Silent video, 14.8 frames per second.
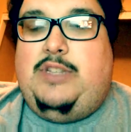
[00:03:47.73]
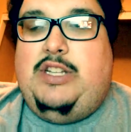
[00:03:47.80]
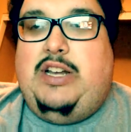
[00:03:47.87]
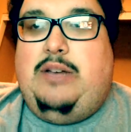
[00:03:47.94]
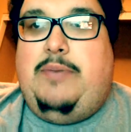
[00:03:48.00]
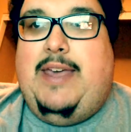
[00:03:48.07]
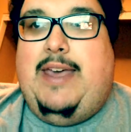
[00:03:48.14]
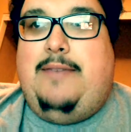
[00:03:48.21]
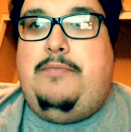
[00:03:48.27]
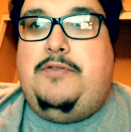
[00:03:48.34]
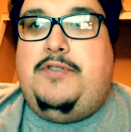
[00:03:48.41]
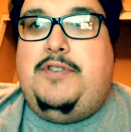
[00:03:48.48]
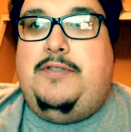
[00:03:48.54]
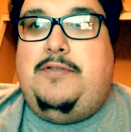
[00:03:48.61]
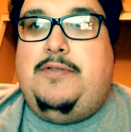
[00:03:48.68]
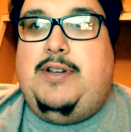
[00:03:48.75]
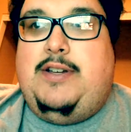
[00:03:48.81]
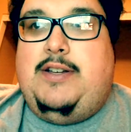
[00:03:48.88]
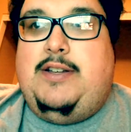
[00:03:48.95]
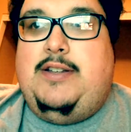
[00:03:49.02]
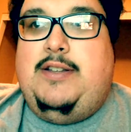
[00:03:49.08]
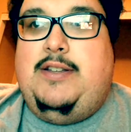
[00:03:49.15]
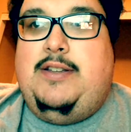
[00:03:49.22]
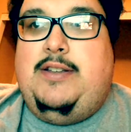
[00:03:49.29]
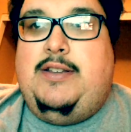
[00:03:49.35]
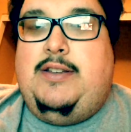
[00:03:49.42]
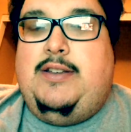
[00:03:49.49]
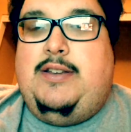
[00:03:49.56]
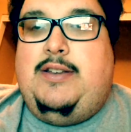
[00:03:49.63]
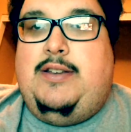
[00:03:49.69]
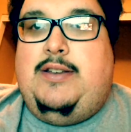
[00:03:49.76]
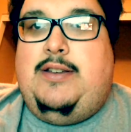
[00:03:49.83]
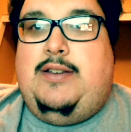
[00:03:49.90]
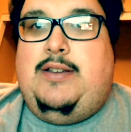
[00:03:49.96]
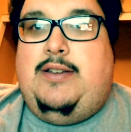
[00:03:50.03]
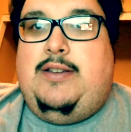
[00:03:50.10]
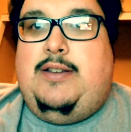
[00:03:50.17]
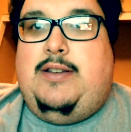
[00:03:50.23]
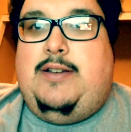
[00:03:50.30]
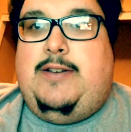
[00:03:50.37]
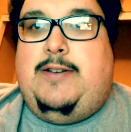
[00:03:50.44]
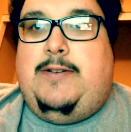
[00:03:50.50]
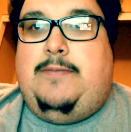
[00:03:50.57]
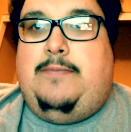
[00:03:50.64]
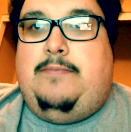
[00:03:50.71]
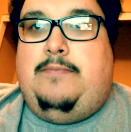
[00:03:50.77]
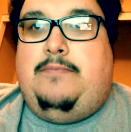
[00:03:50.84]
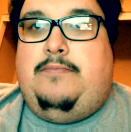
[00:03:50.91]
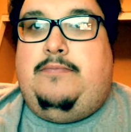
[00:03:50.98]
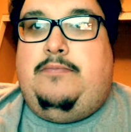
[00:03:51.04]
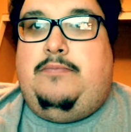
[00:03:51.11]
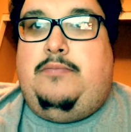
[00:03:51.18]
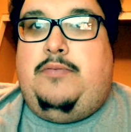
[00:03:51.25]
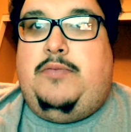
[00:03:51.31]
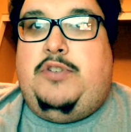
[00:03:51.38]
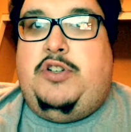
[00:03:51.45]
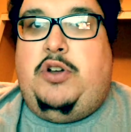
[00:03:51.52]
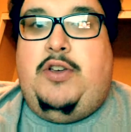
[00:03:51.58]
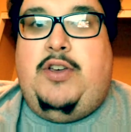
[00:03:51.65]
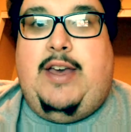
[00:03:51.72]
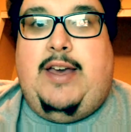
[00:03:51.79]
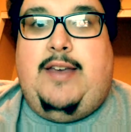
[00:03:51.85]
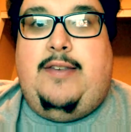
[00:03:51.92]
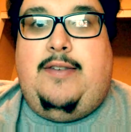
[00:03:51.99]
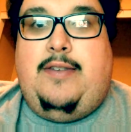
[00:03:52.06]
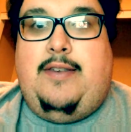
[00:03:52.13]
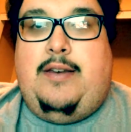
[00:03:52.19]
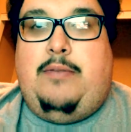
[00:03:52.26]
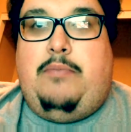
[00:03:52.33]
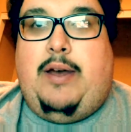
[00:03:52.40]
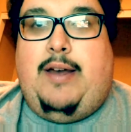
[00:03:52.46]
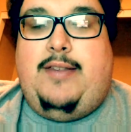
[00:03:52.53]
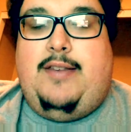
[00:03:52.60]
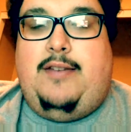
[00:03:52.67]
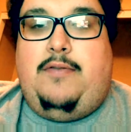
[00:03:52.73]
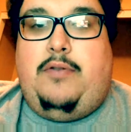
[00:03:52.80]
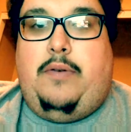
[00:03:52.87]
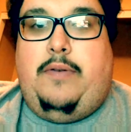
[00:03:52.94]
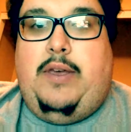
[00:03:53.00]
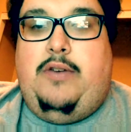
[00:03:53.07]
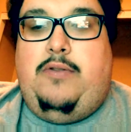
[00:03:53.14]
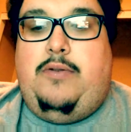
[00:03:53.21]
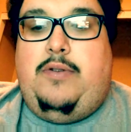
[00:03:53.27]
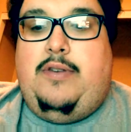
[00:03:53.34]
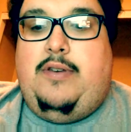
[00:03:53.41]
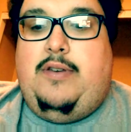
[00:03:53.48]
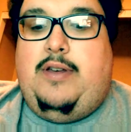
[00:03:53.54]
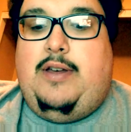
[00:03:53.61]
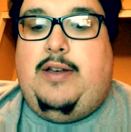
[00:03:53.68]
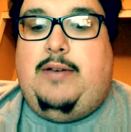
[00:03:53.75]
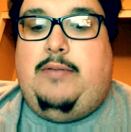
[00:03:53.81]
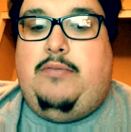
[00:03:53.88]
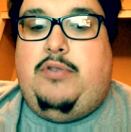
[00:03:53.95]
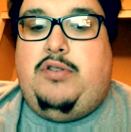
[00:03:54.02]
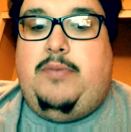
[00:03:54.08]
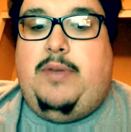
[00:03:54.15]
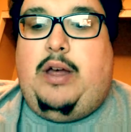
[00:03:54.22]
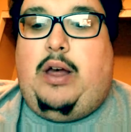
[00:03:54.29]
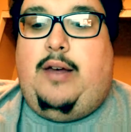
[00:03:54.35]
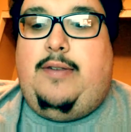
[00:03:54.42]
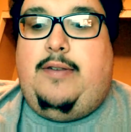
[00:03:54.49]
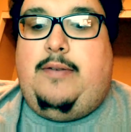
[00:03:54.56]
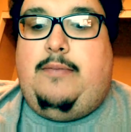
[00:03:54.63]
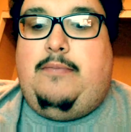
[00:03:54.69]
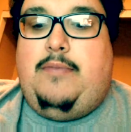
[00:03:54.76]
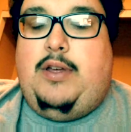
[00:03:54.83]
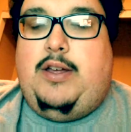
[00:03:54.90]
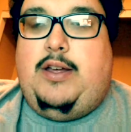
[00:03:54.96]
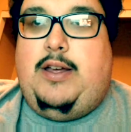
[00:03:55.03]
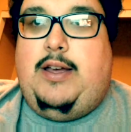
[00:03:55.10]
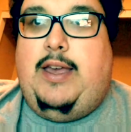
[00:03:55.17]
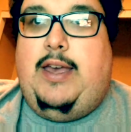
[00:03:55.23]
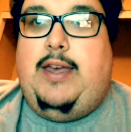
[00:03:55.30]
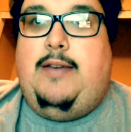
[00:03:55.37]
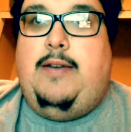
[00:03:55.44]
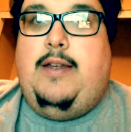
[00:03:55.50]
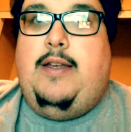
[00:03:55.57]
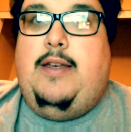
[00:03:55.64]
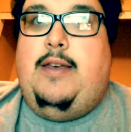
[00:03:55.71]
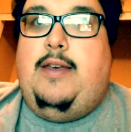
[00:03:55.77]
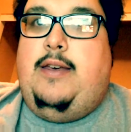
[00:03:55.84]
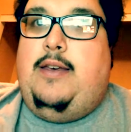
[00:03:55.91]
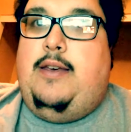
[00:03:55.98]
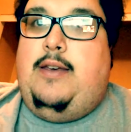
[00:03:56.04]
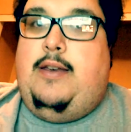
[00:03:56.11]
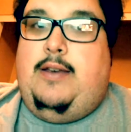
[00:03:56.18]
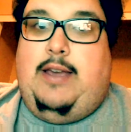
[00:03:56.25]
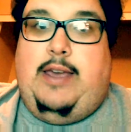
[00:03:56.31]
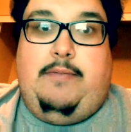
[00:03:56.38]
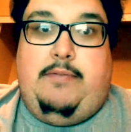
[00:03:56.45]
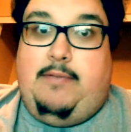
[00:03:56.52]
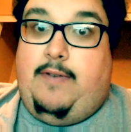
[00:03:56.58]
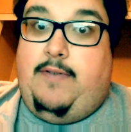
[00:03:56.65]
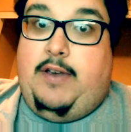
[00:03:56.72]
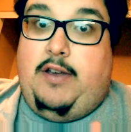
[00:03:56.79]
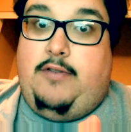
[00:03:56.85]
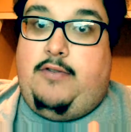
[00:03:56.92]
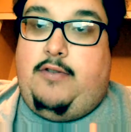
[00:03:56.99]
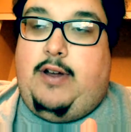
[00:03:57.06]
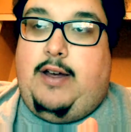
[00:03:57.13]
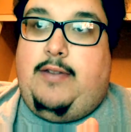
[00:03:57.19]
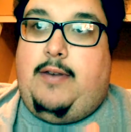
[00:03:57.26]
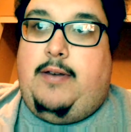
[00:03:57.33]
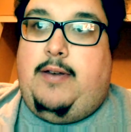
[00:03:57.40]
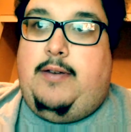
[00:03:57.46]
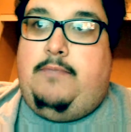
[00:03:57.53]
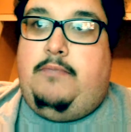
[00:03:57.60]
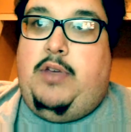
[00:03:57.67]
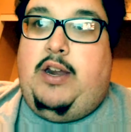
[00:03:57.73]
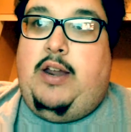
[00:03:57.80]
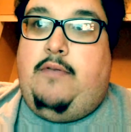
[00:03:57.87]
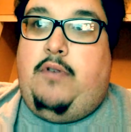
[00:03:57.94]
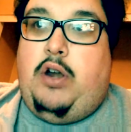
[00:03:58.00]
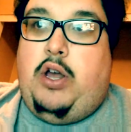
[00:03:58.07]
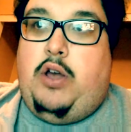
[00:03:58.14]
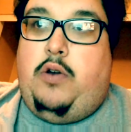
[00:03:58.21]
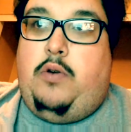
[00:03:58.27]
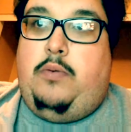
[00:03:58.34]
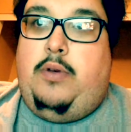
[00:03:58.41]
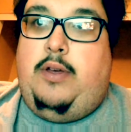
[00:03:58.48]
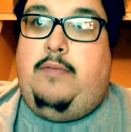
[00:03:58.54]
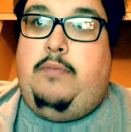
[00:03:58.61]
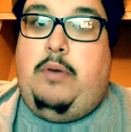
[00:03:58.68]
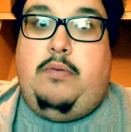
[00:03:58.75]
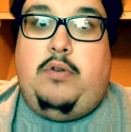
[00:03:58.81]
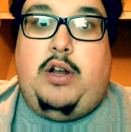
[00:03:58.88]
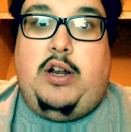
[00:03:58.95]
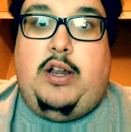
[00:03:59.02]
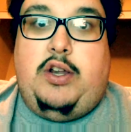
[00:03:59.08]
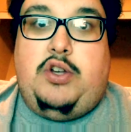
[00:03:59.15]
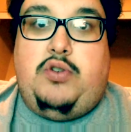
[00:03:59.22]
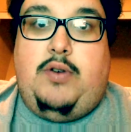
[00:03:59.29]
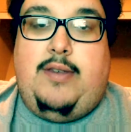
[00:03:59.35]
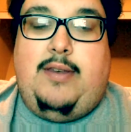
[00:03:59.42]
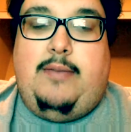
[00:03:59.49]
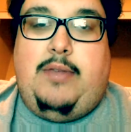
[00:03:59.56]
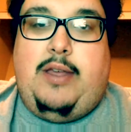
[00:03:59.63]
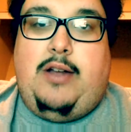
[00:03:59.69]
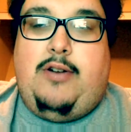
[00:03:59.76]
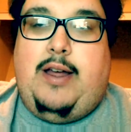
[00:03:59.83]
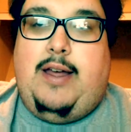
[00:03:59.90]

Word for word: um, I'll be able to... Uh, um, show you guys some positive reviews, um, which would be awesome. Uh, again, keeping my fingers crossed. Um, you never know if people are going to enjoy something or